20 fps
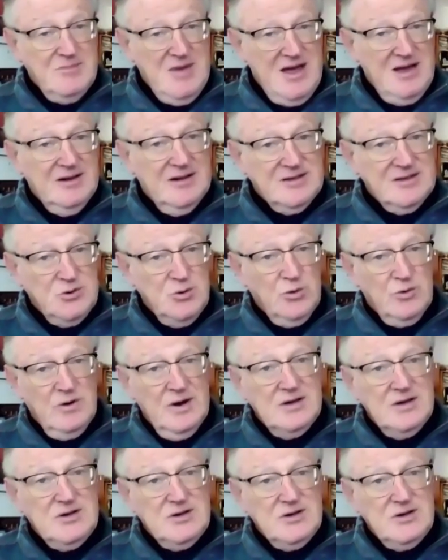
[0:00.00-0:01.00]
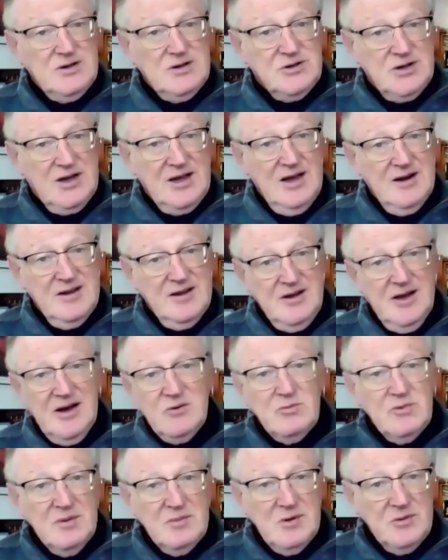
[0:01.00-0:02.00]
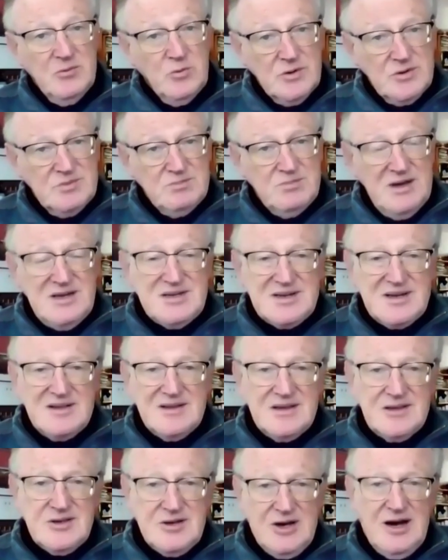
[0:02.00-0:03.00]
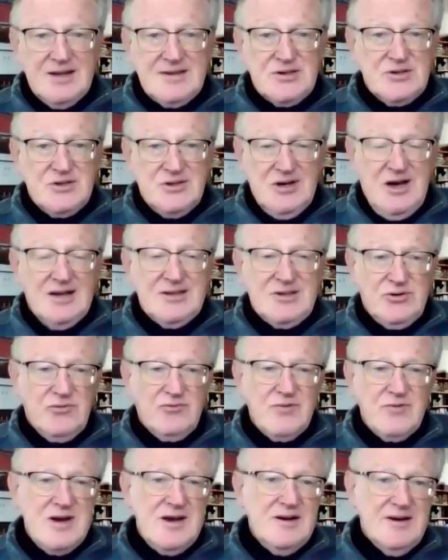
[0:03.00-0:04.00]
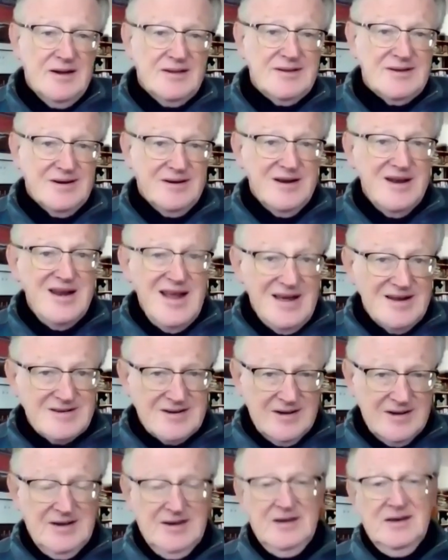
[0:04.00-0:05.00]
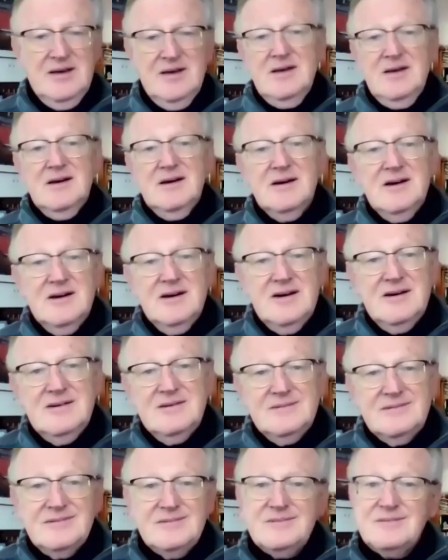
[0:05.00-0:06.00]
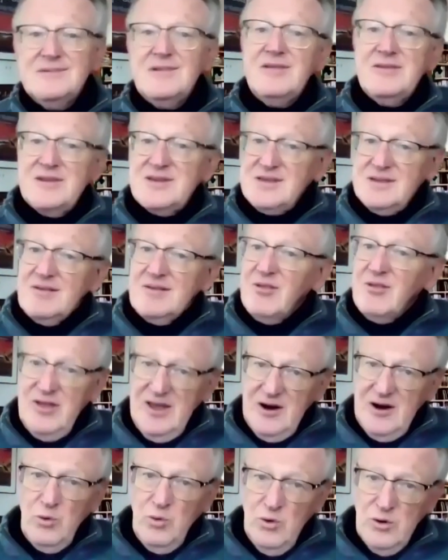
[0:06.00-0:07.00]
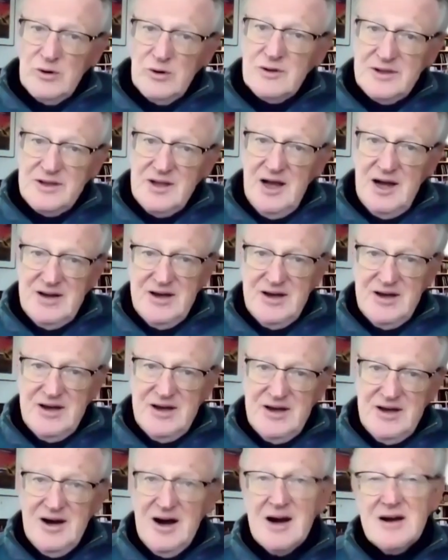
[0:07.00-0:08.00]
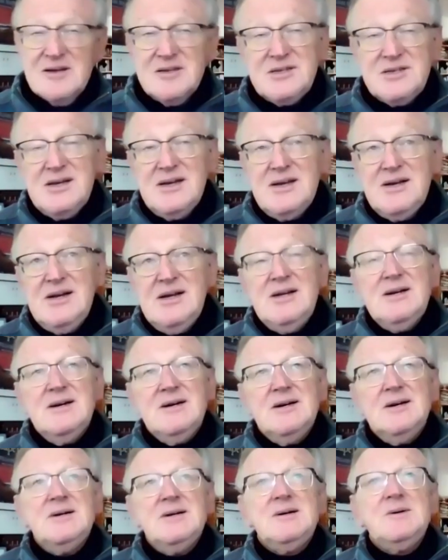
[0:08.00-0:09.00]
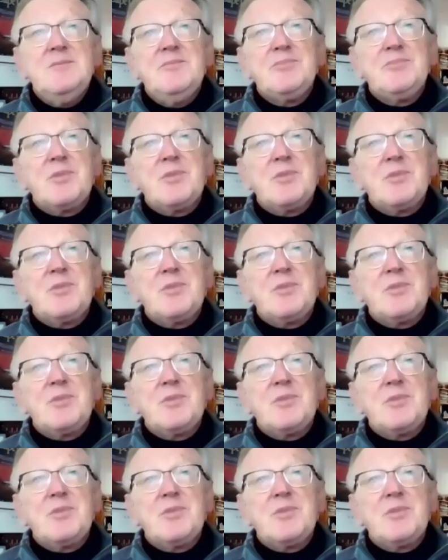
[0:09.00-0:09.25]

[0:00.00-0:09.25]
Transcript: males who were educated. Young women were basically taught taught to read and to knit. Uh, their world, not ours. Uh,